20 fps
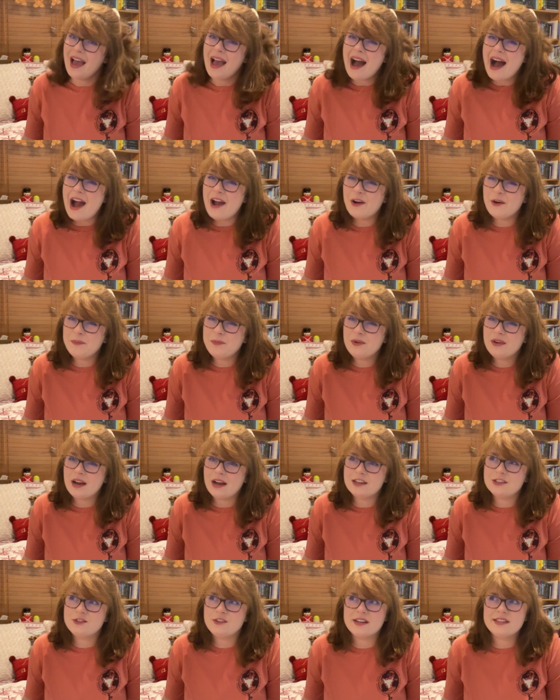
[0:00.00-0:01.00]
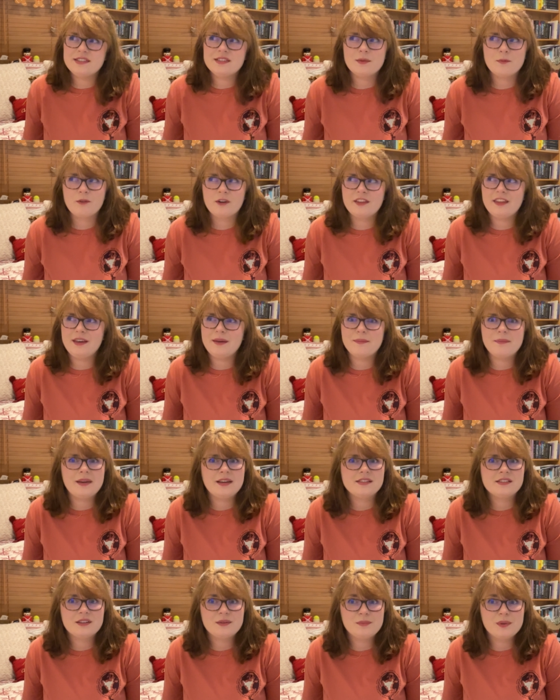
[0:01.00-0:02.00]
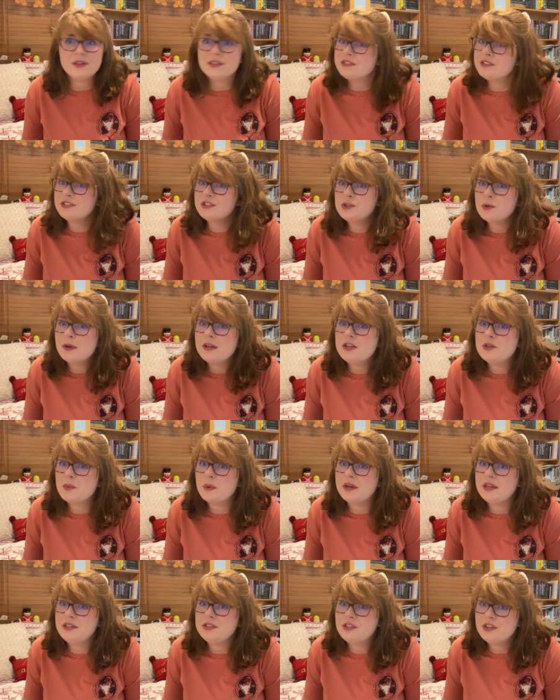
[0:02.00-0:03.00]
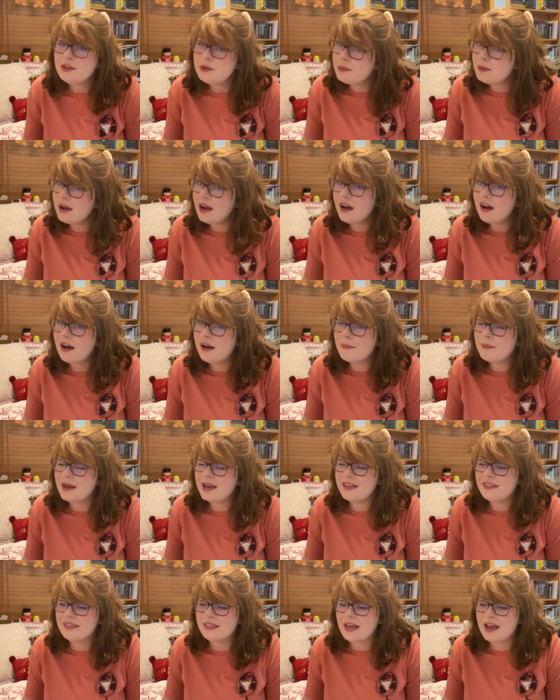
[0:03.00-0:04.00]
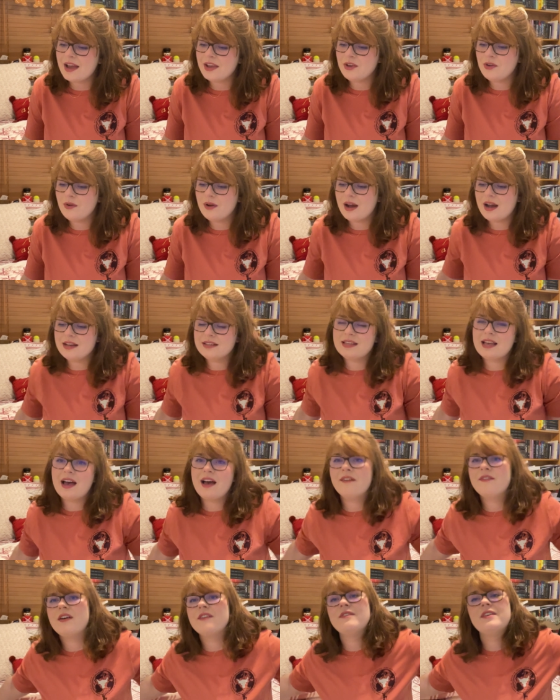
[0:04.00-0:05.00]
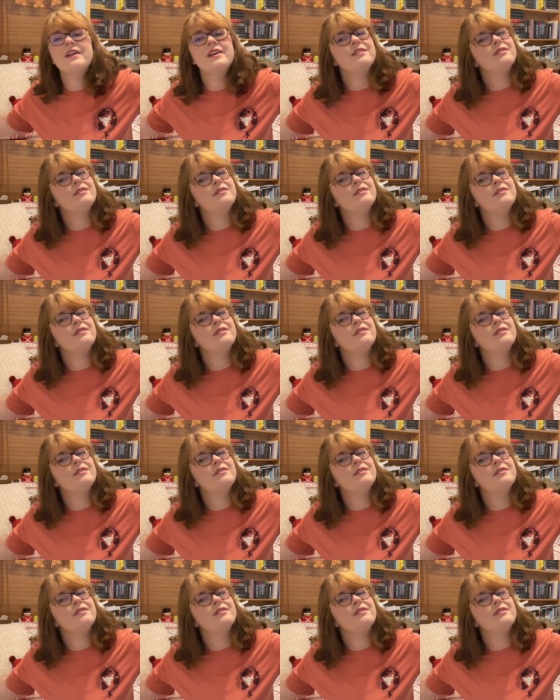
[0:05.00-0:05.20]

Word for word: I hope you guys read some really amazing books in 2022 um, and that you guys have a very,